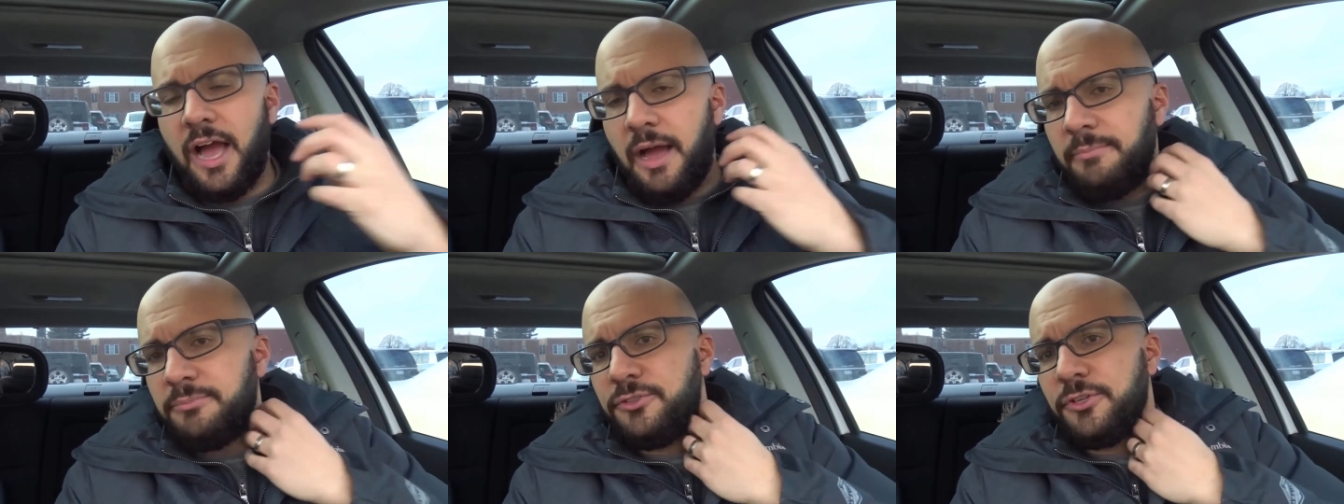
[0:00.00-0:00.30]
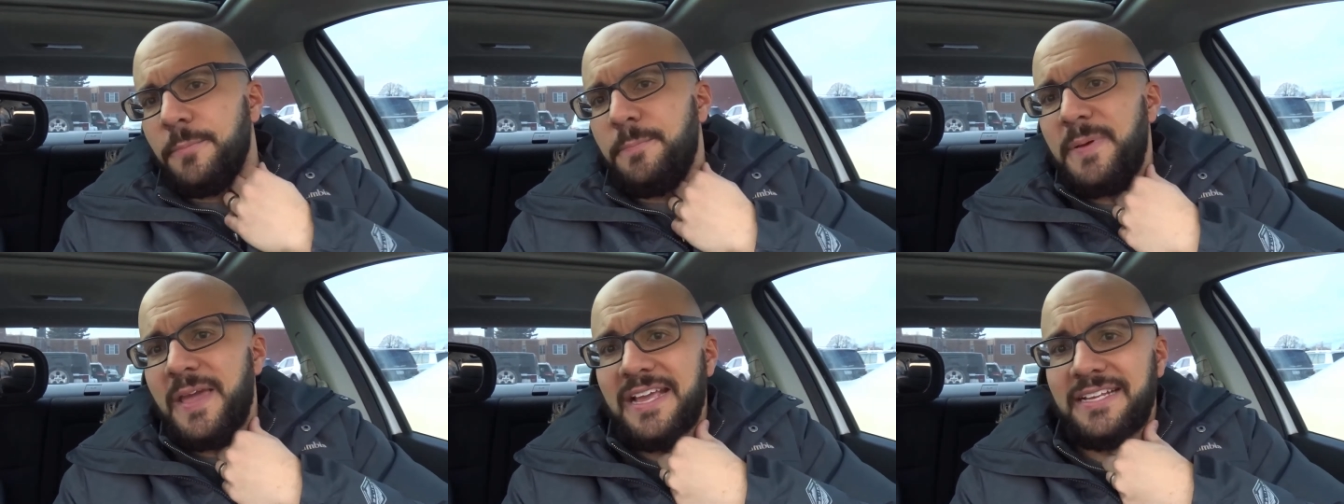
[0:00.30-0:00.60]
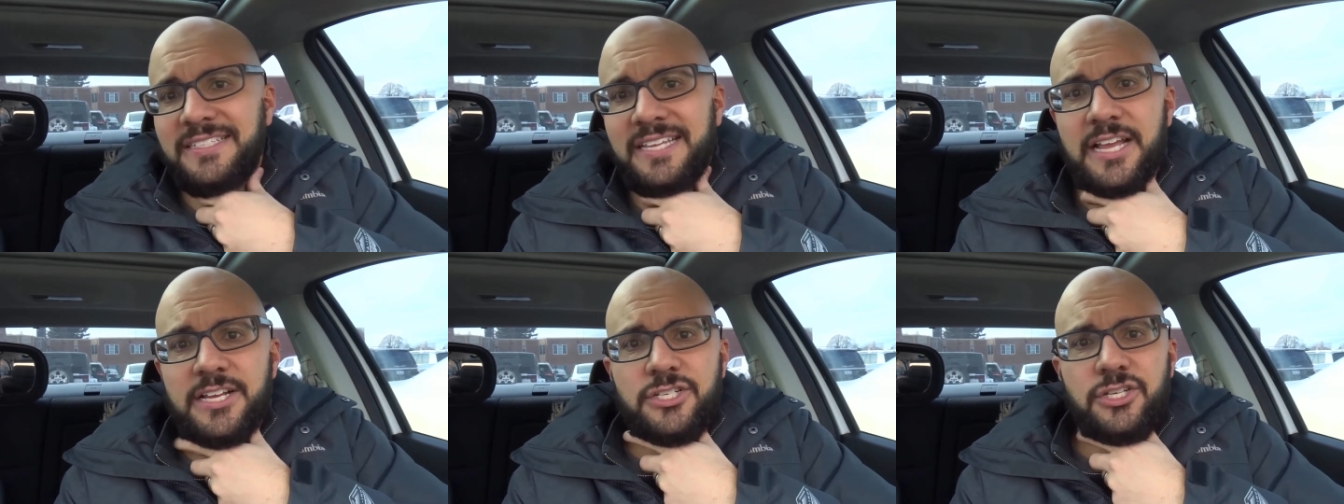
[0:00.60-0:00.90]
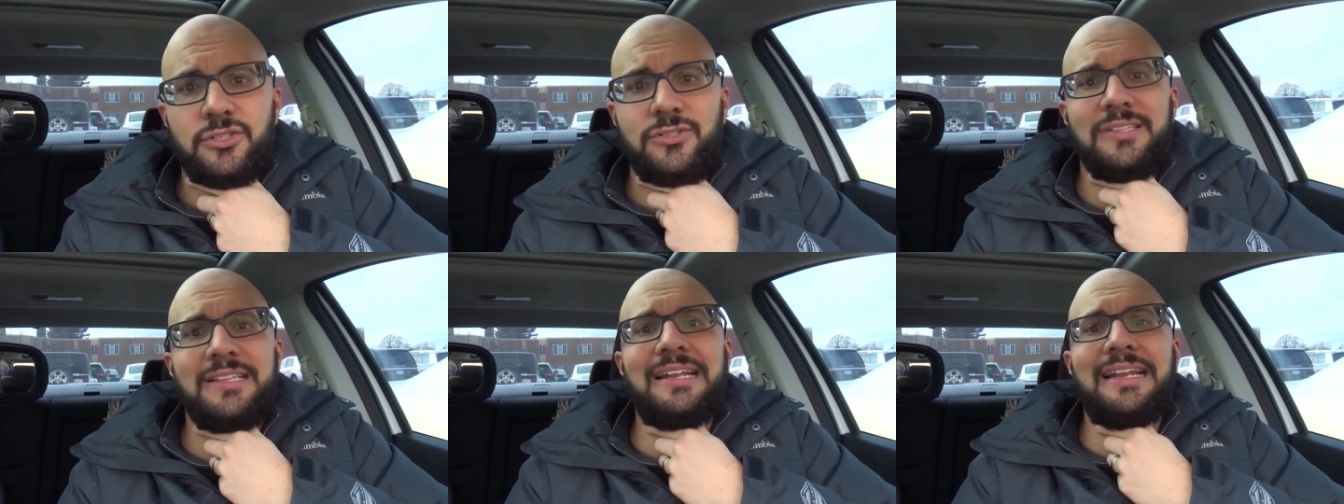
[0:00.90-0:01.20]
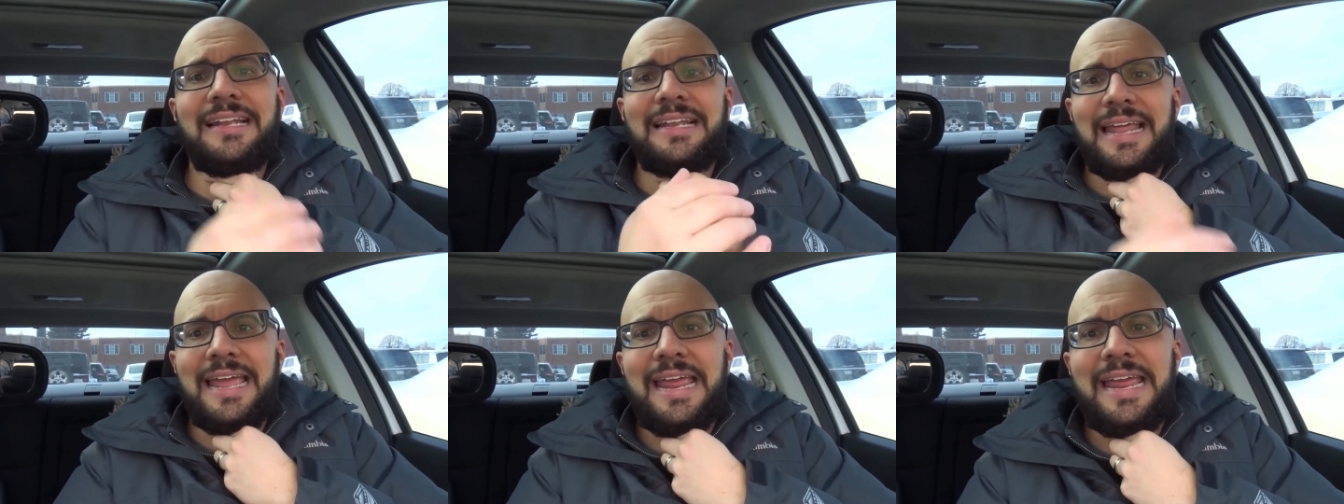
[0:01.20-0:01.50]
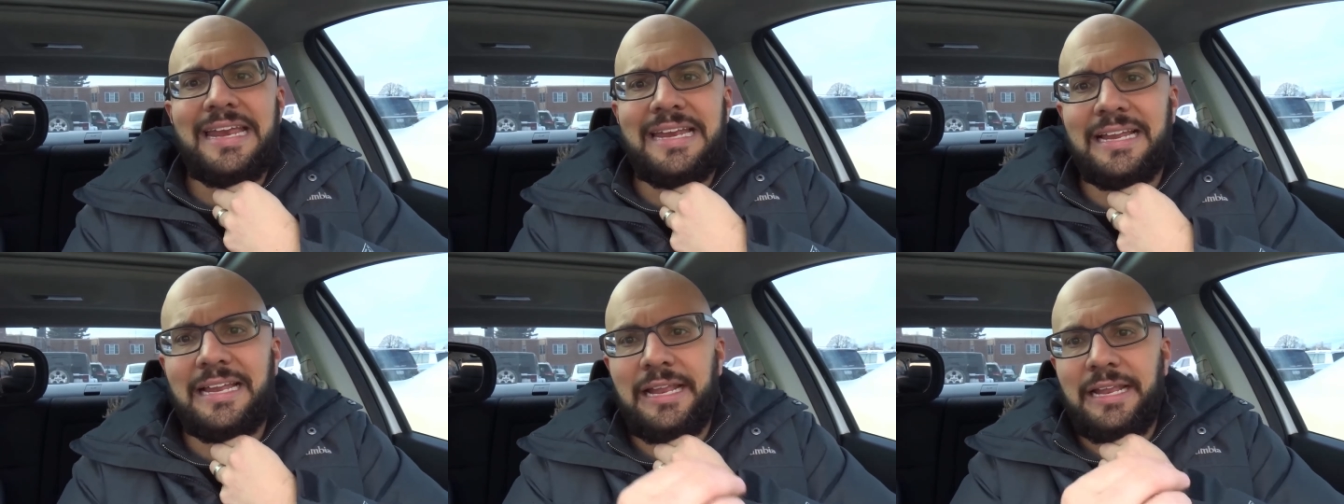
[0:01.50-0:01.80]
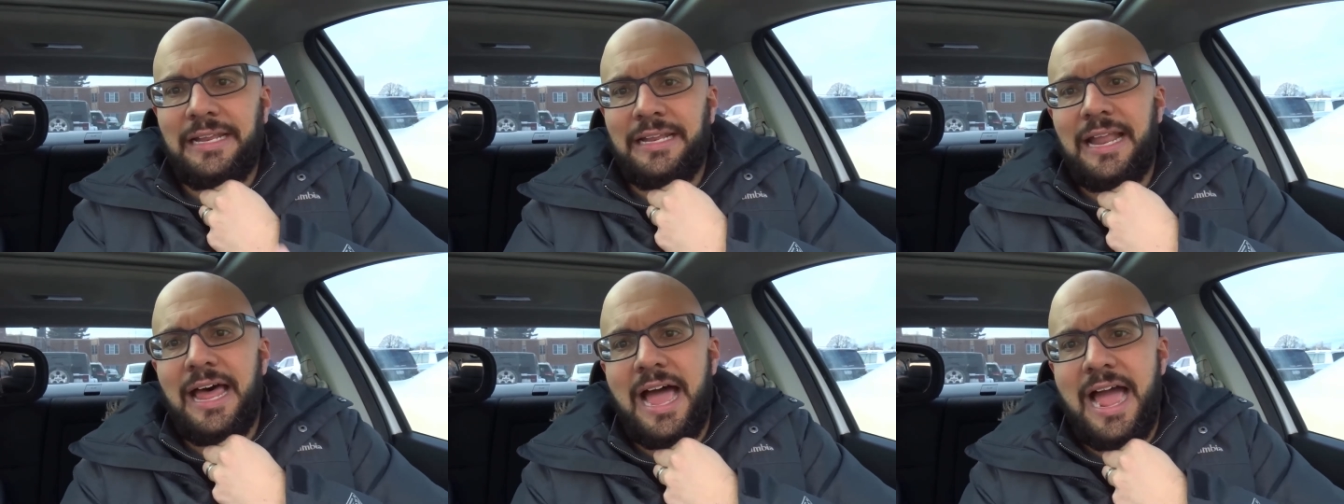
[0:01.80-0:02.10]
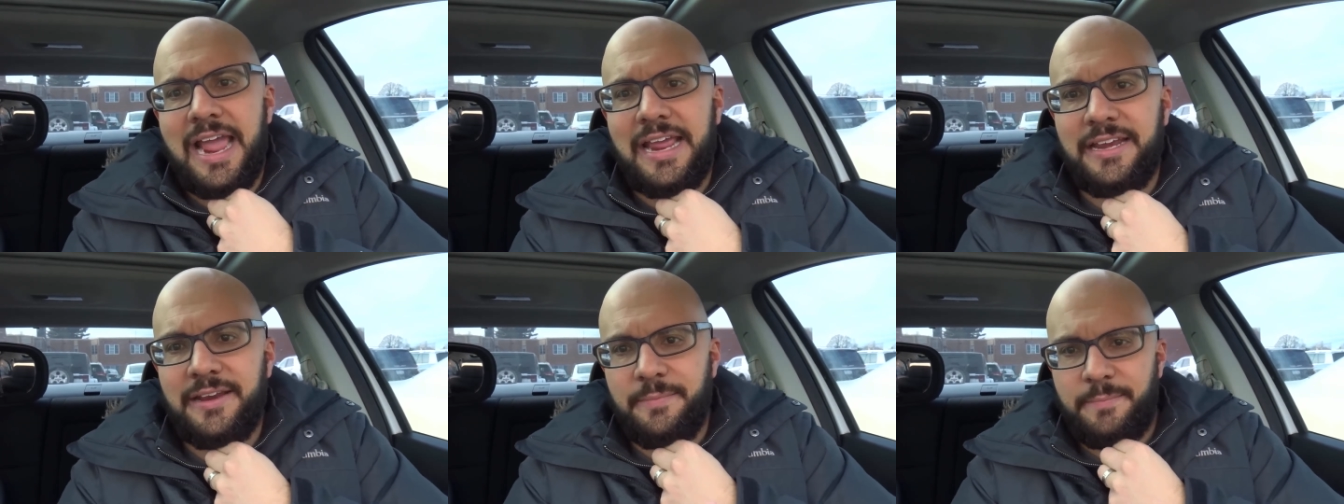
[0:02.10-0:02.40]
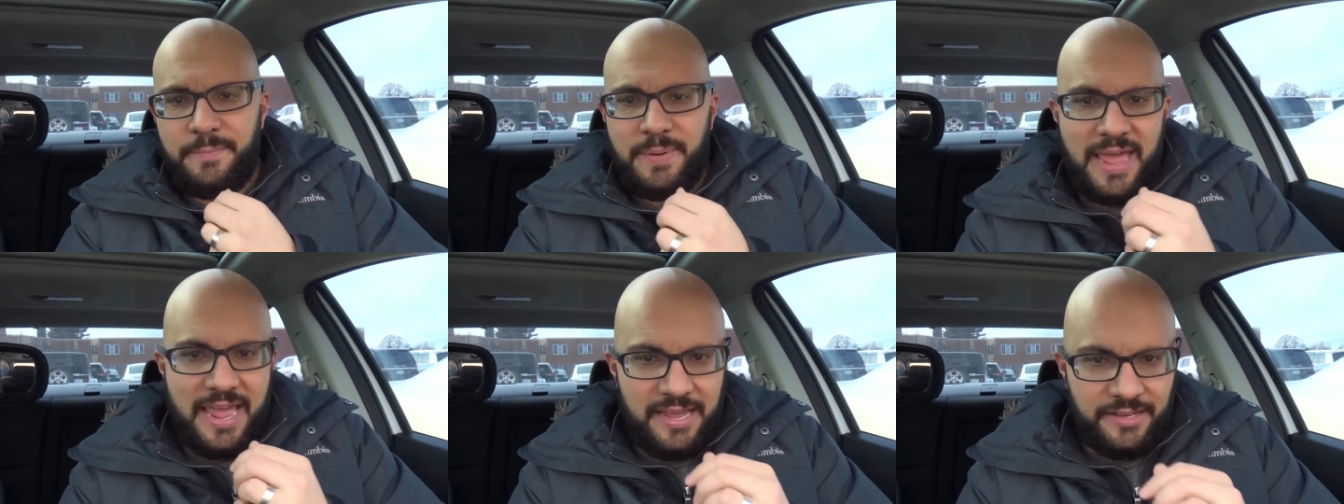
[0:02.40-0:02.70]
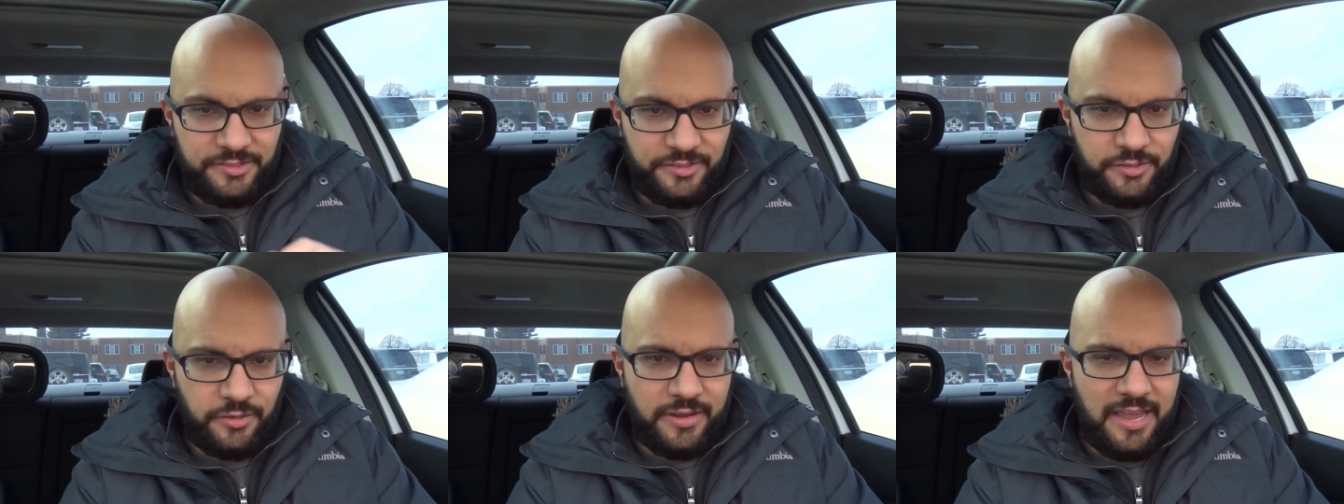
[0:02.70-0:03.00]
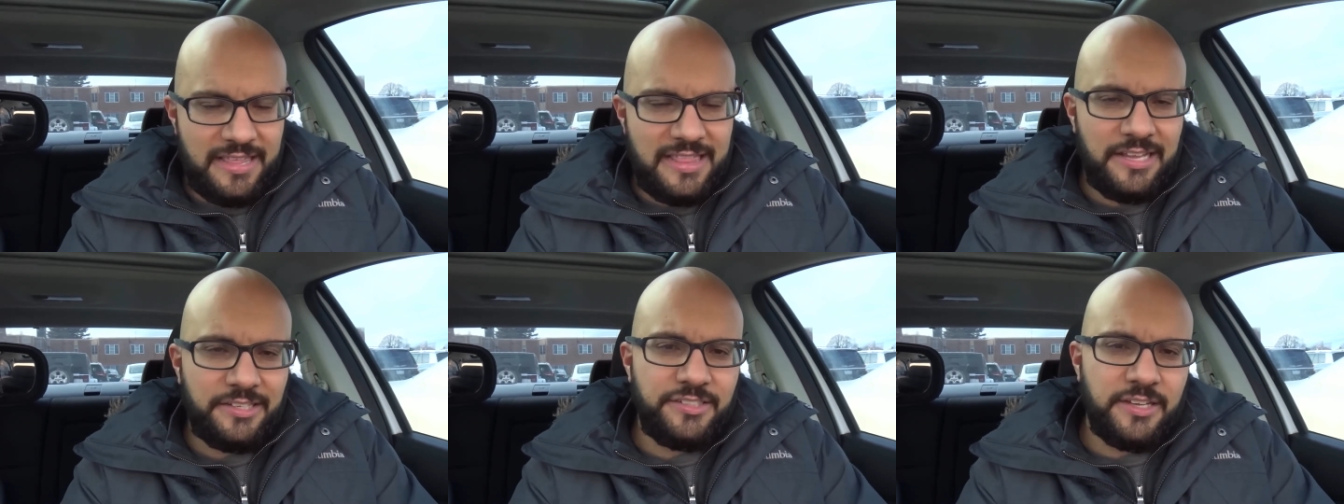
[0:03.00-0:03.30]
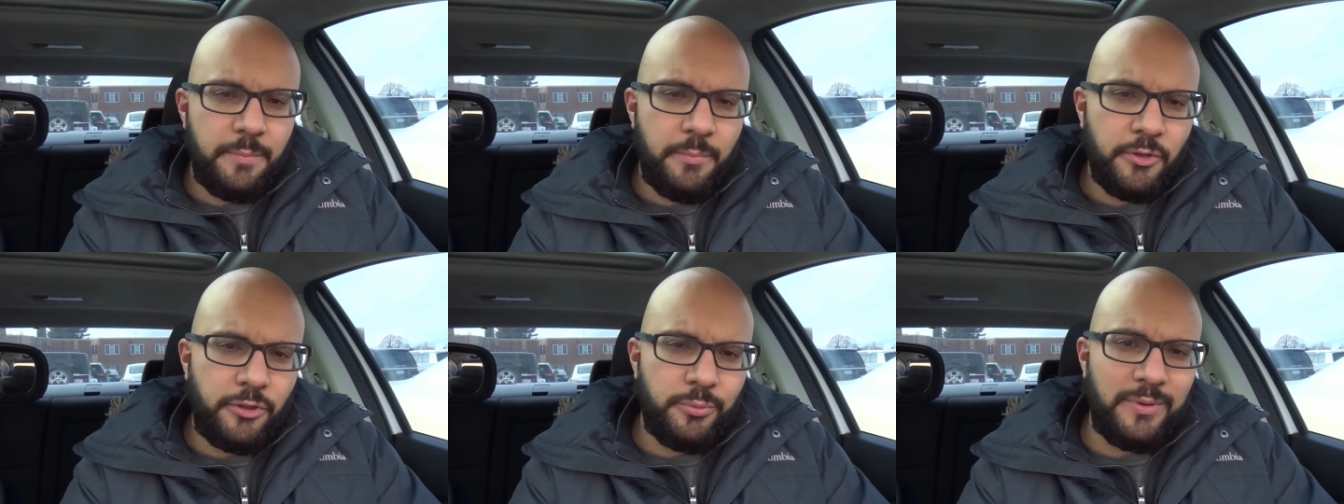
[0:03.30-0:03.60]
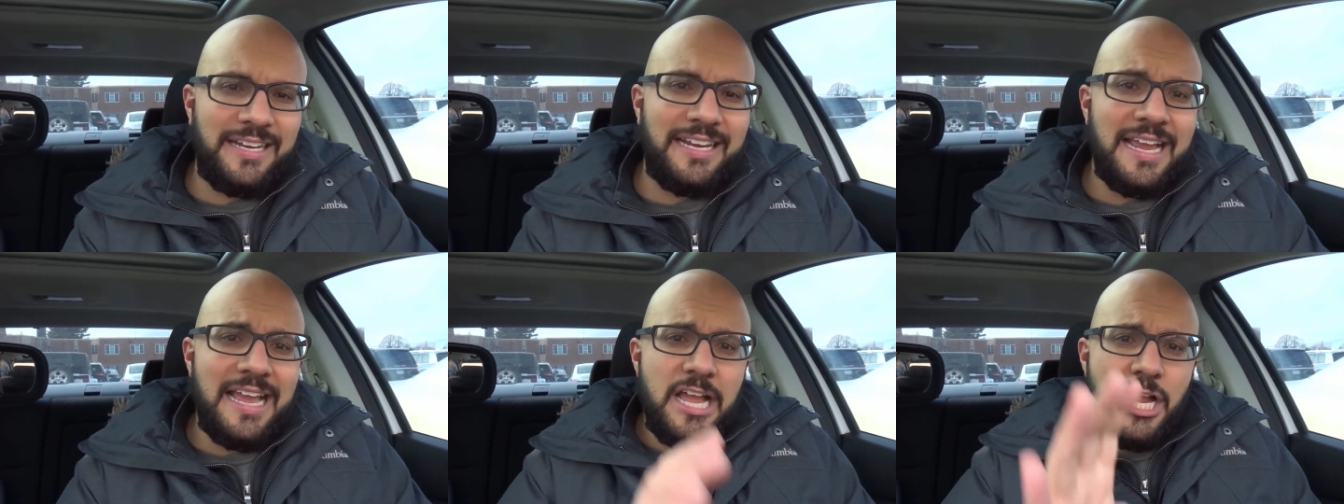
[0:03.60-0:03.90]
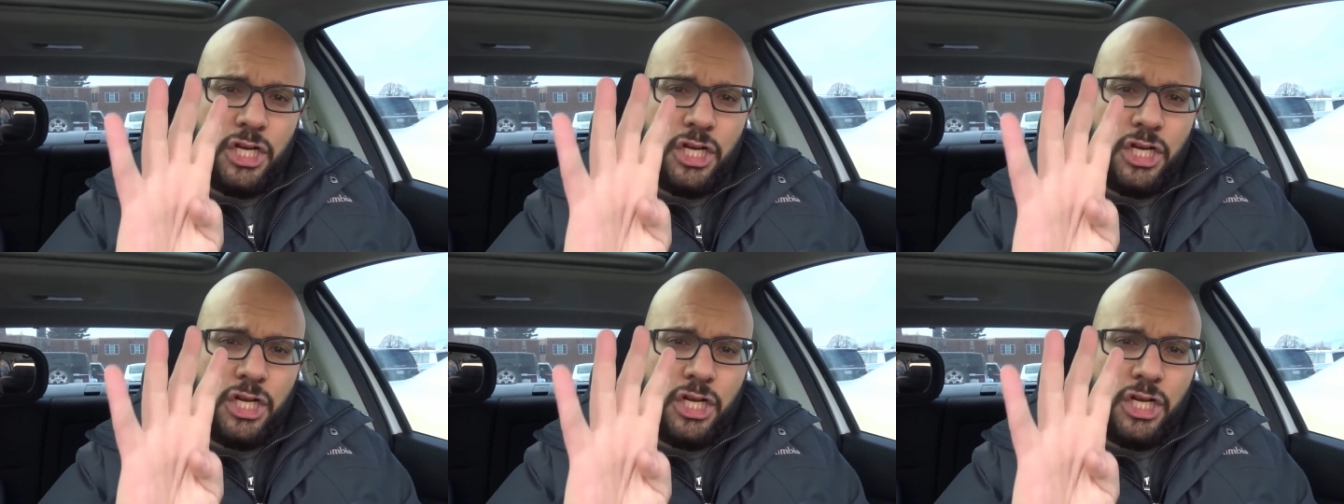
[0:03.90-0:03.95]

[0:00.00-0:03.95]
So pay attention to the lane line pace. Okay, that's number 3.